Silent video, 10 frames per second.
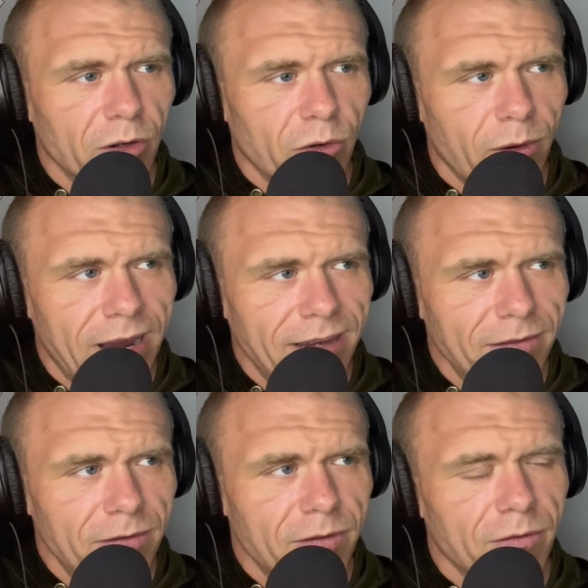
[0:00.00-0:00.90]

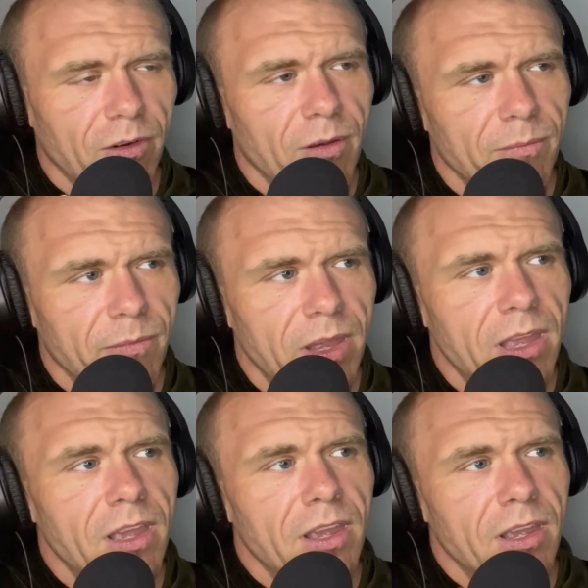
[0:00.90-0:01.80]
grave from
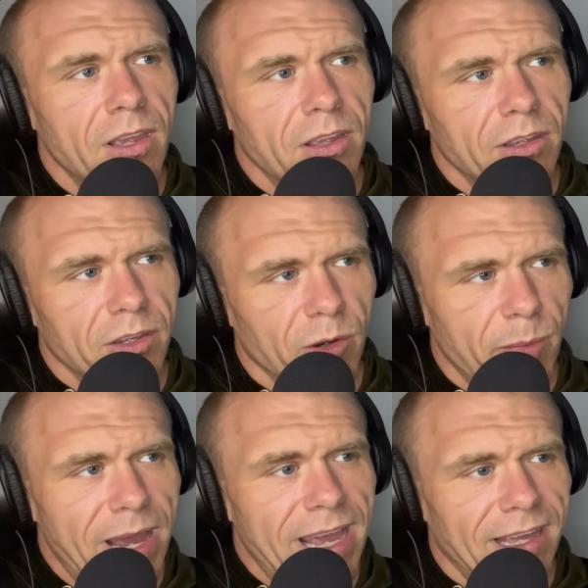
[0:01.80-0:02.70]
your
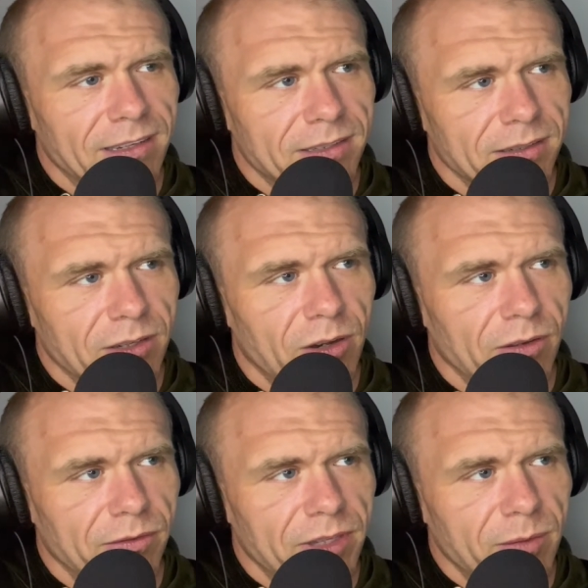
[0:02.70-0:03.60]
pet
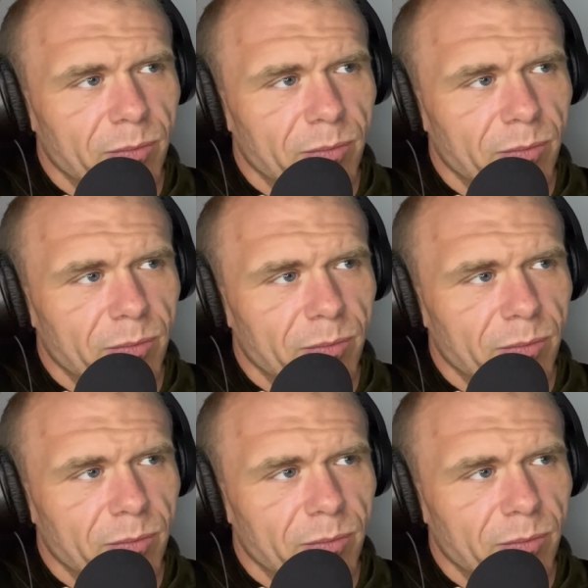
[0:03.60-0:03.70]
called the